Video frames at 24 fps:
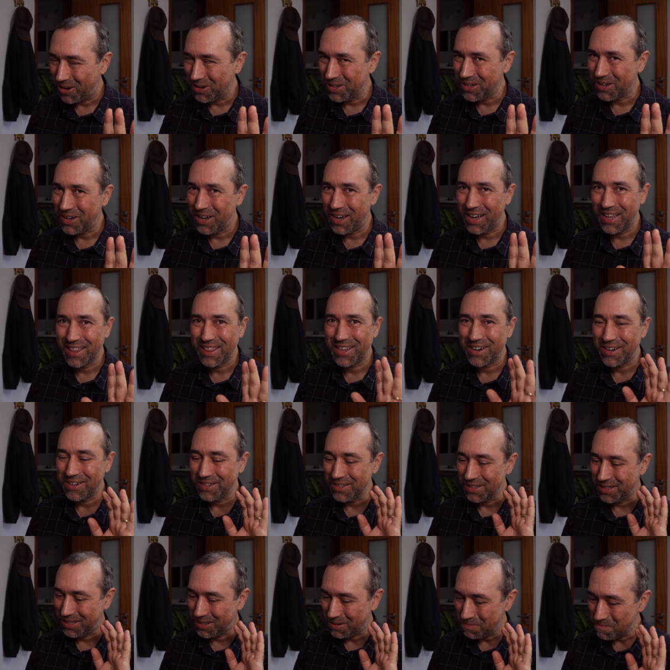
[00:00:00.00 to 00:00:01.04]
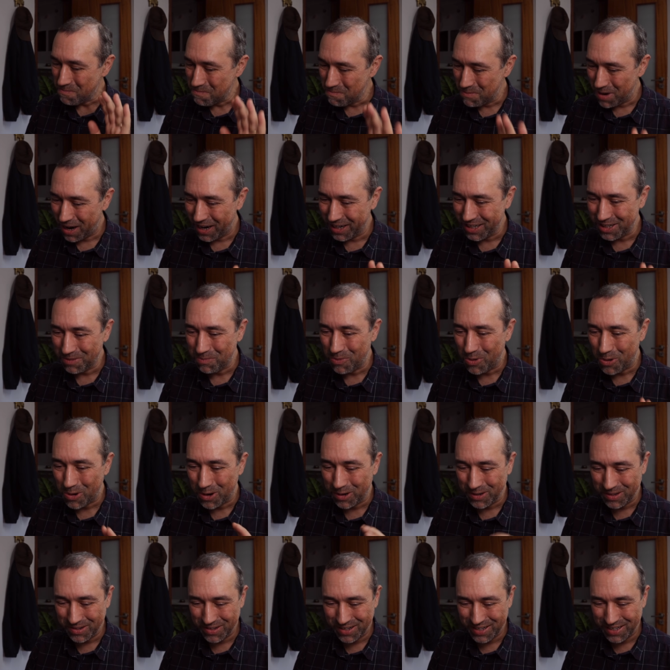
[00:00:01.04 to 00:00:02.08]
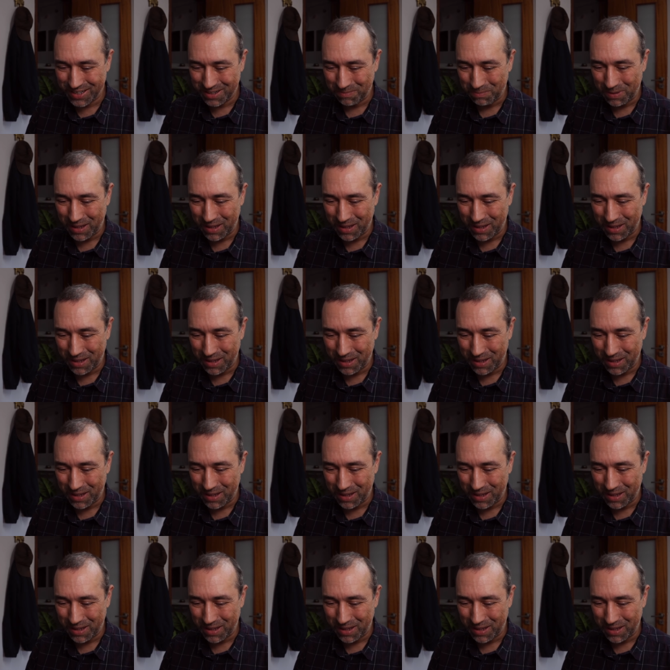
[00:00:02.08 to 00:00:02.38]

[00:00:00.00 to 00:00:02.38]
hold on, there is much more to this